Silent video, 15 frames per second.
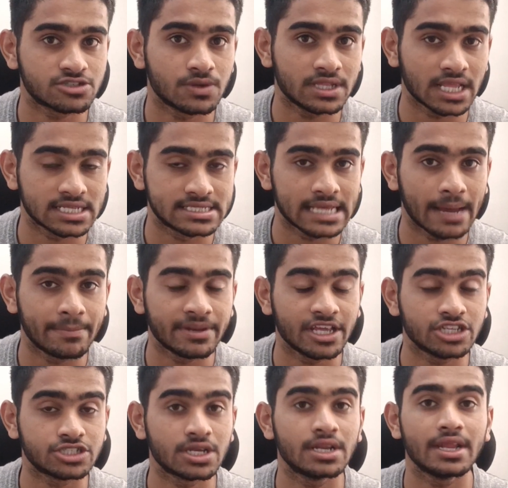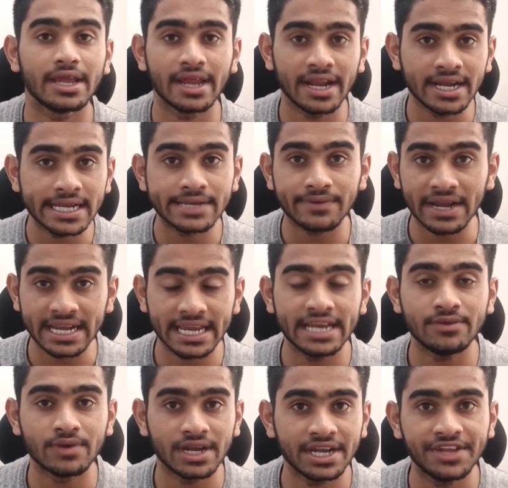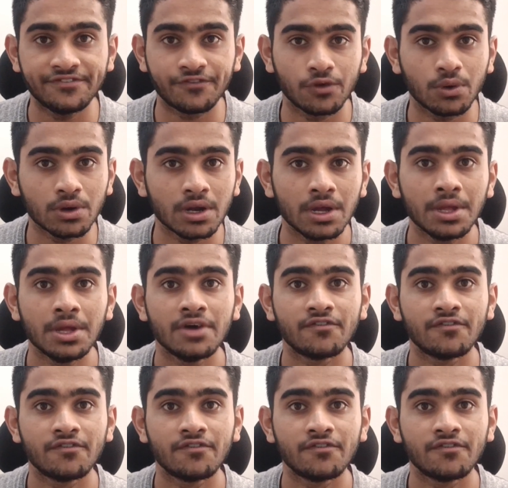12th examination in 2024